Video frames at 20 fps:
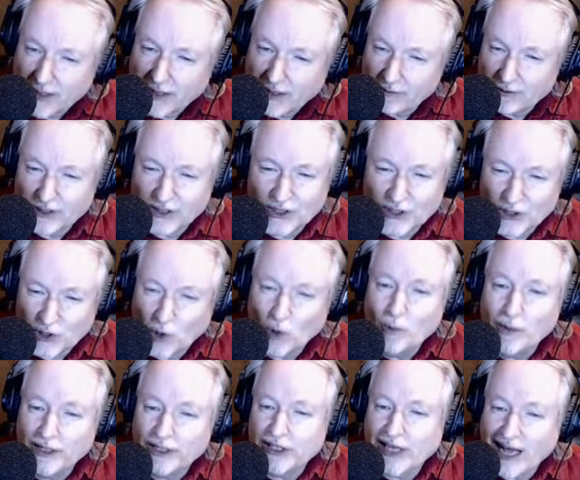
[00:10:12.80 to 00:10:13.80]
there was so
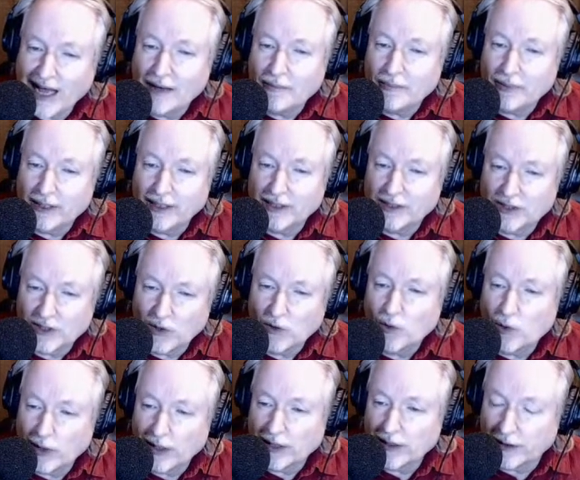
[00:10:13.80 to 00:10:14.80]
much happening so
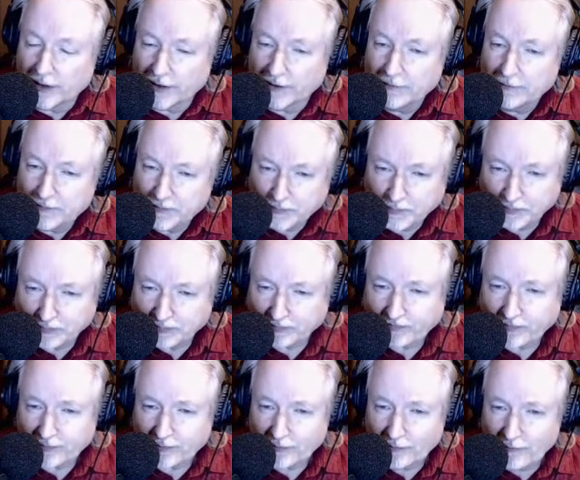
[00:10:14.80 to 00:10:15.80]
quickly
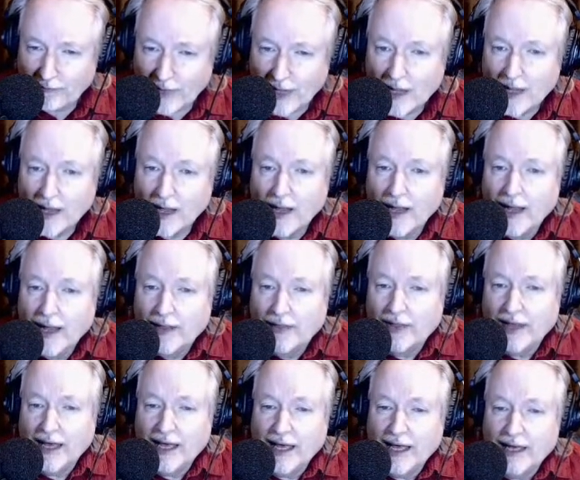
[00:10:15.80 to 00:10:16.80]

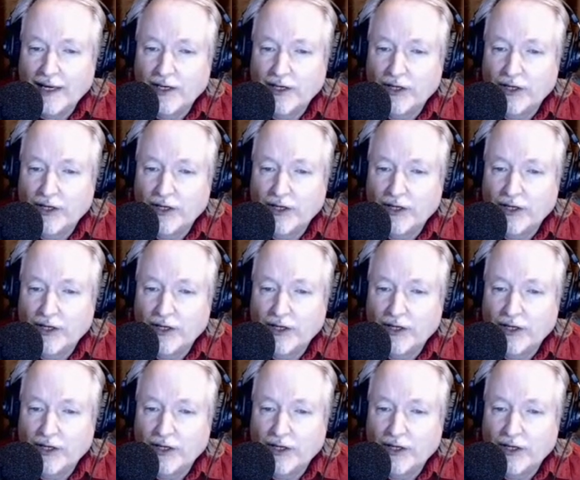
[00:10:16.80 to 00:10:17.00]
that